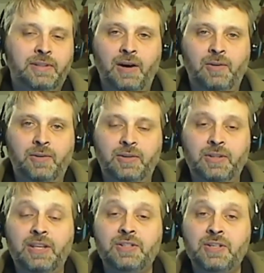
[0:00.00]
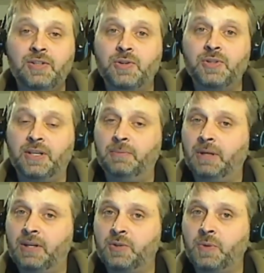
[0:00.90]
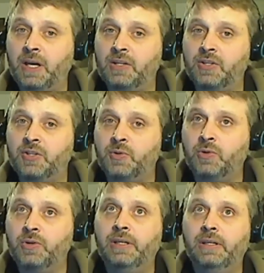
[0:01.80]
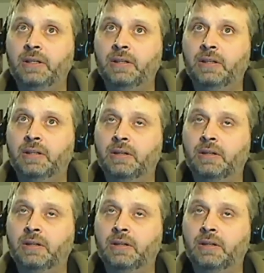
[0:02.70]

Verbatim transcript: Now, that's interesting because we had a story,